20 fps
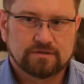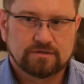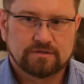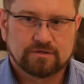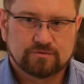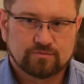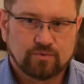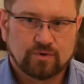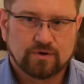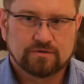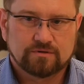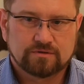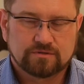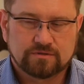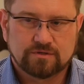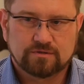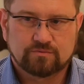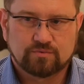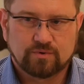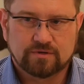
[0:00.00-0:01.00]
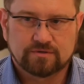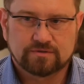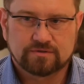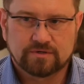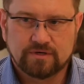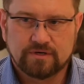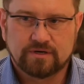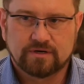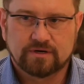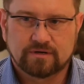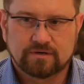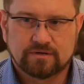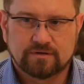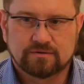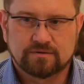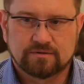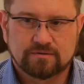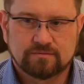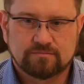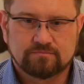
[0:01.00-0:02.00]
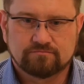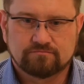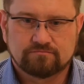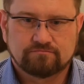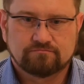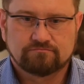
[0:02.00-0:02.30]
it was really